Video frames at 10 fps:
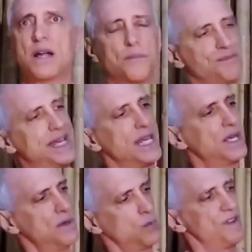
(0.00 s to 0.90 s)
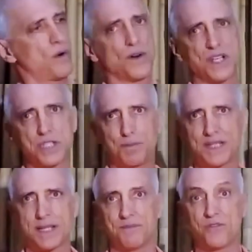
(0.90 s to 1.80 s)
meaning we've already
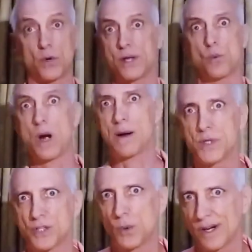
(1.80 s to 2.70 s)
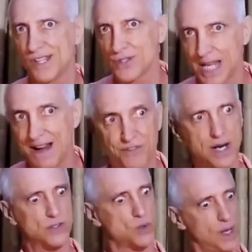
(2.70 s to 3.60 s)
split them for you. Why would you want to use half
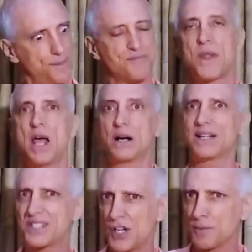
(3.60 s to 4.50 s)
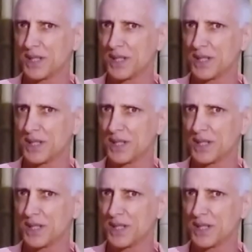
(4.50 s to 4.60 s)
rounds? Well, let's say you're